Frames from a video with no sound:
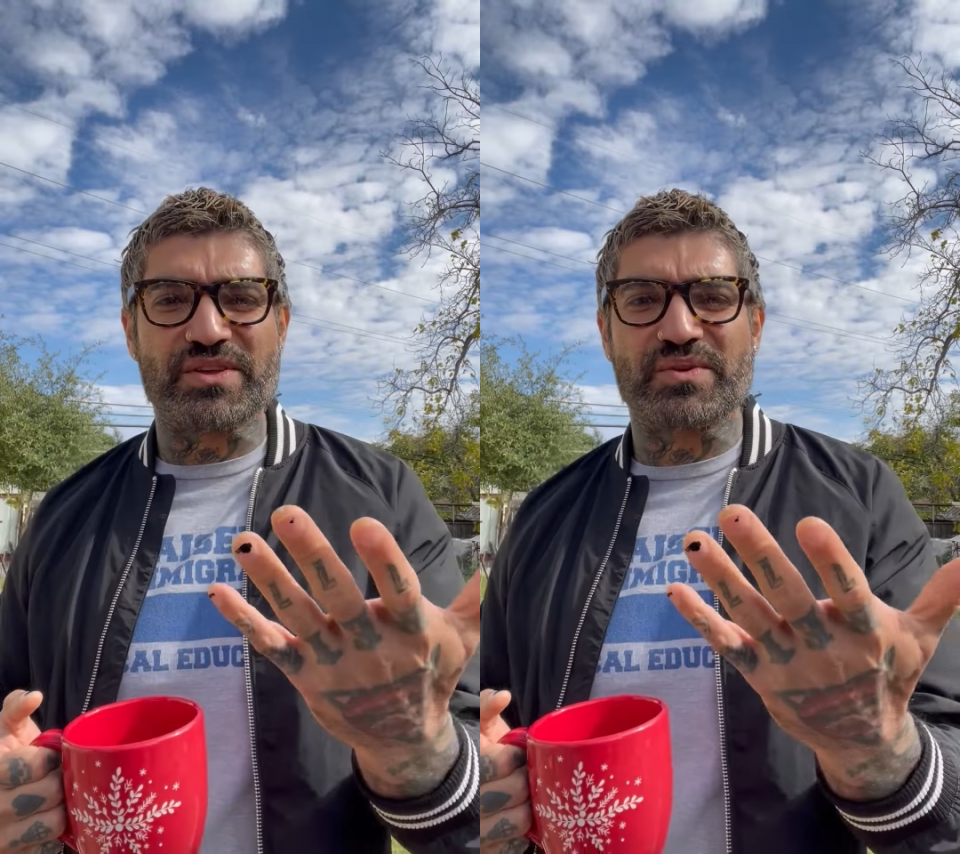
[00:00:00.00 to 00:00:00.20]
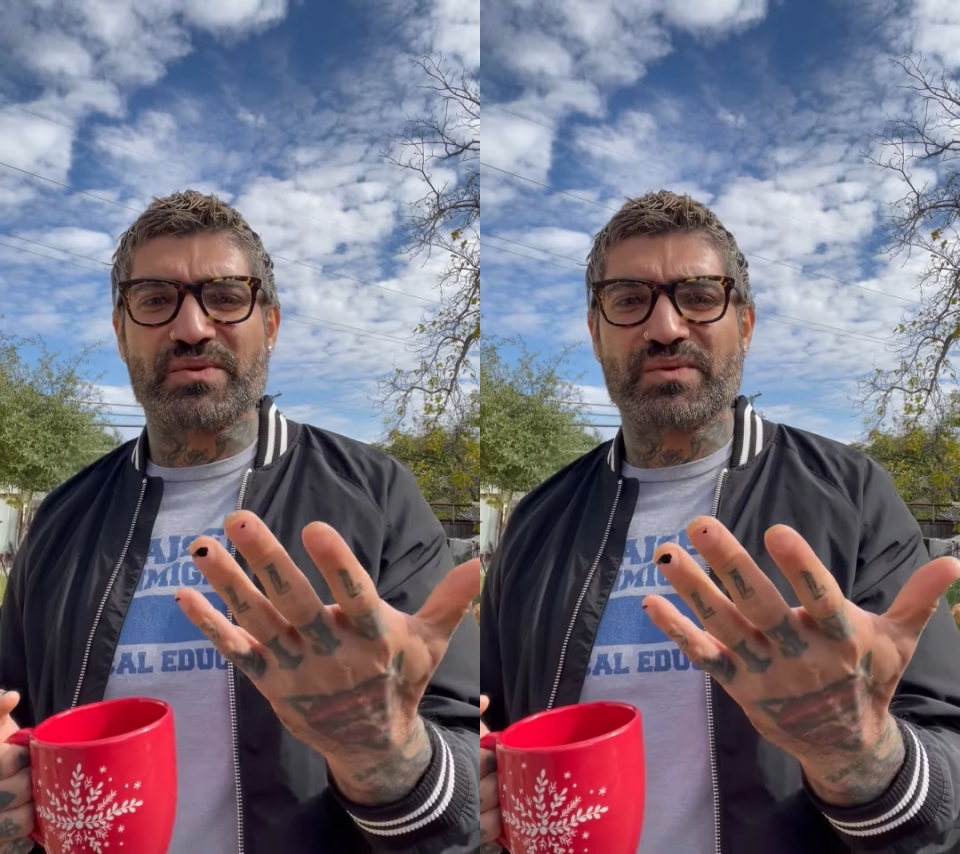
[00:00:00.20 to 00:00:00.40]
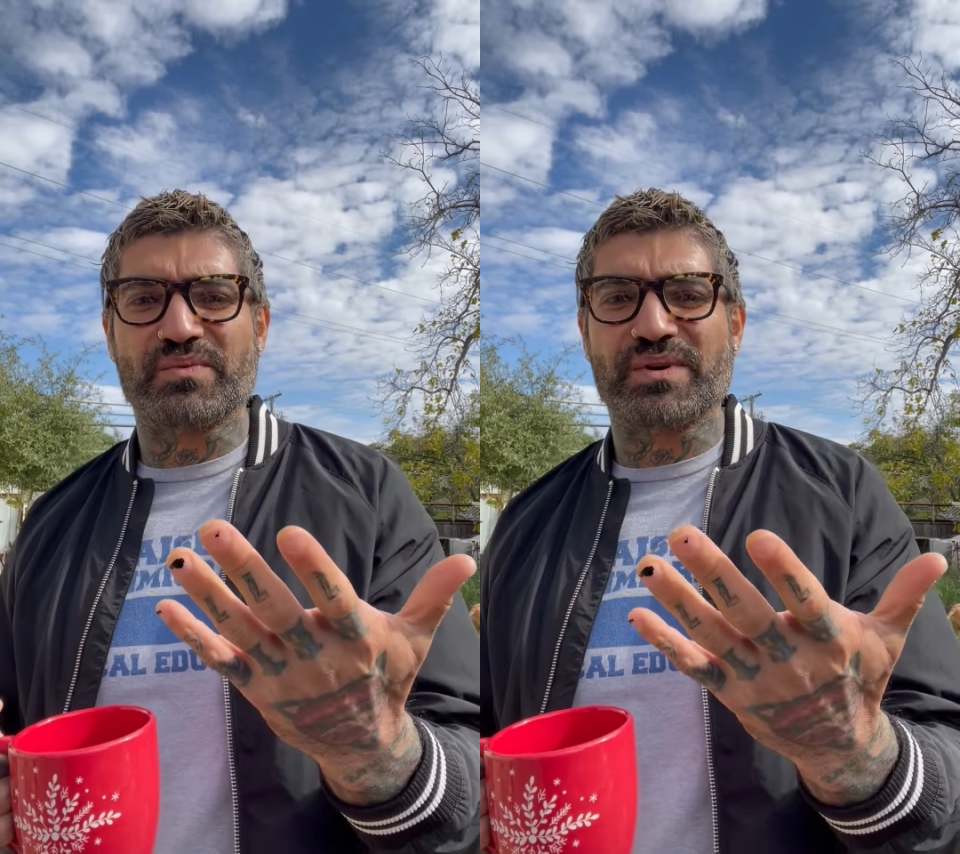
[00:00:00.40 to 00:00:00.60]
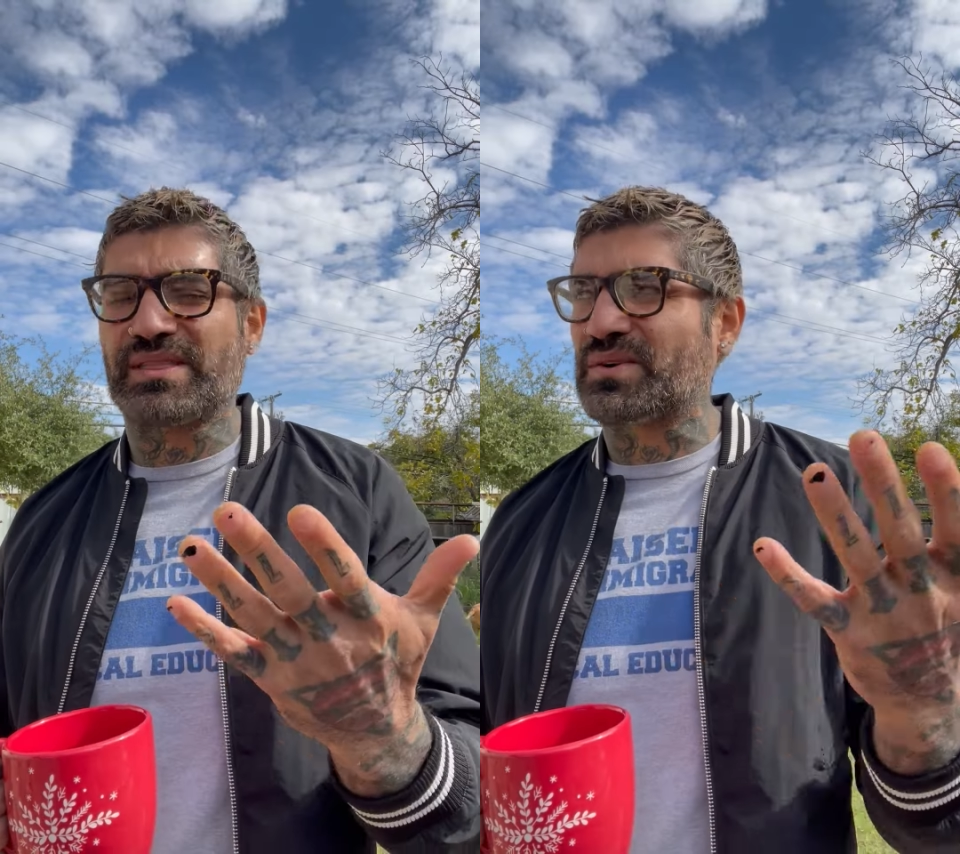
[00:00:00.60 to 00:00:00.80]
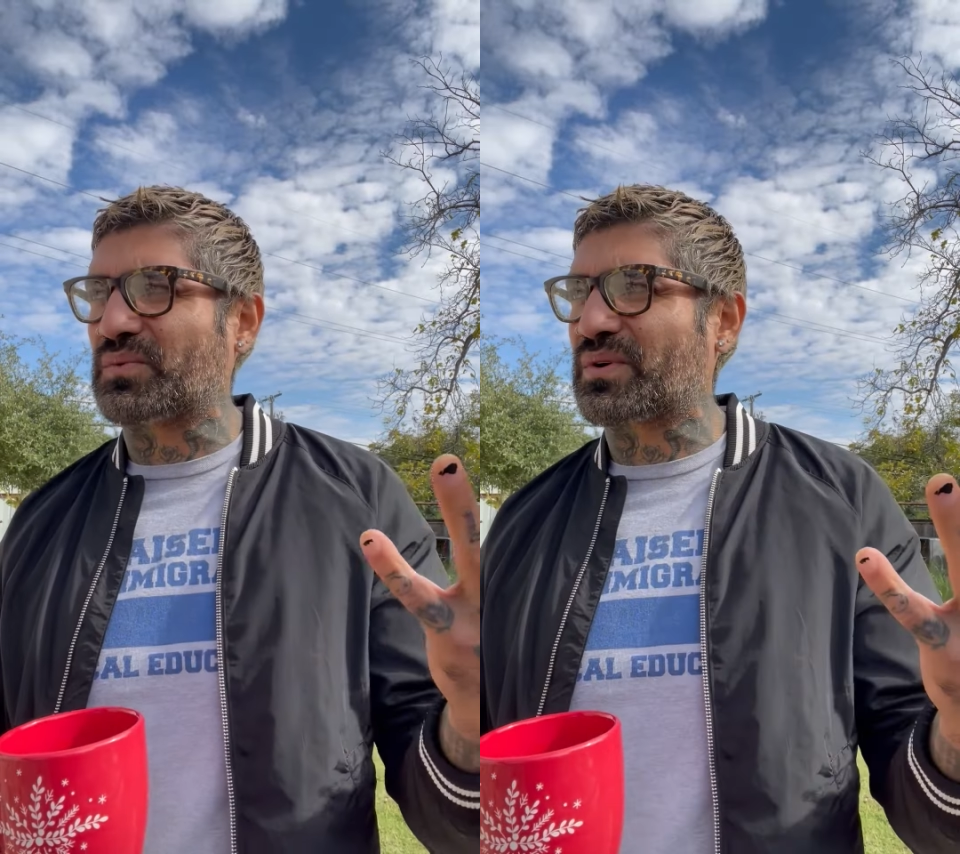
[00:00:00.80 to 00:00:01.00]
you,
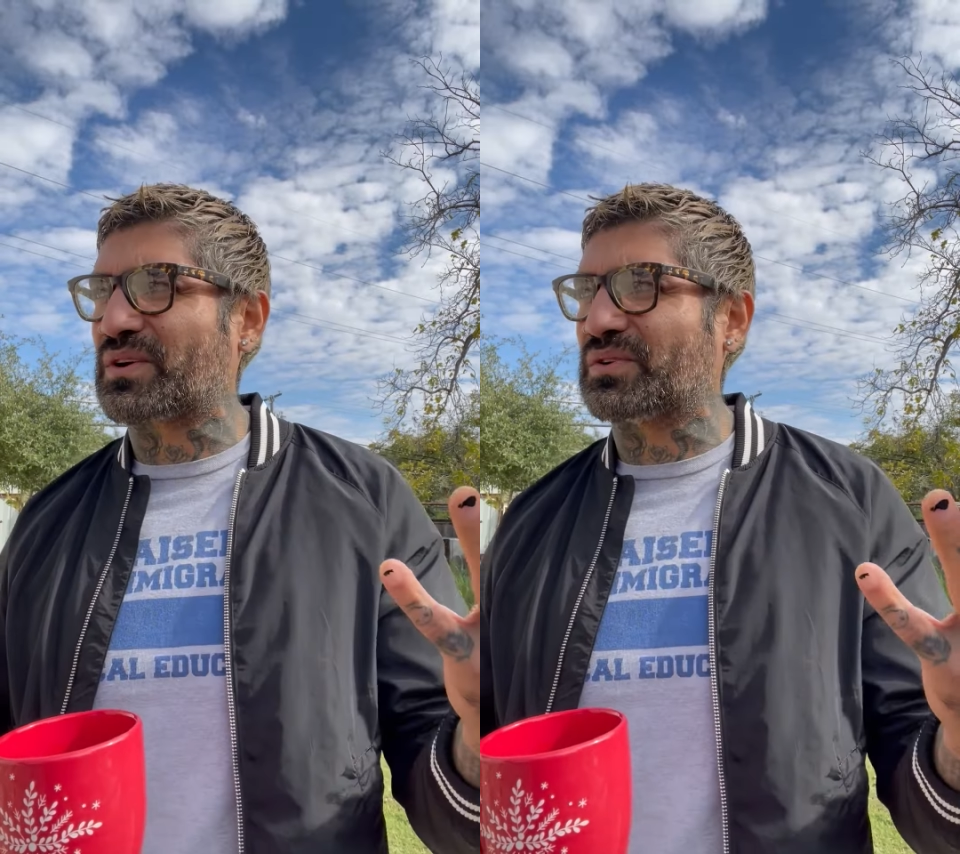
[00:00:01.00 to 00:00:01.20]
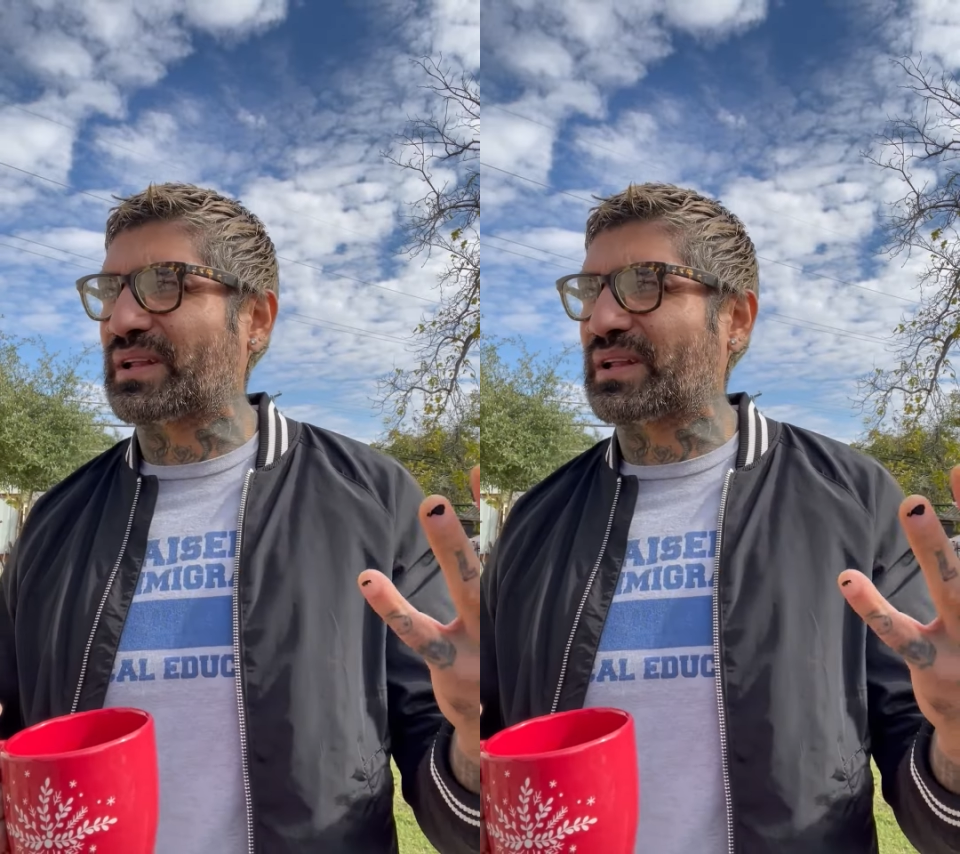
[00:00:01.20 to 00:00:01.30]
with the world?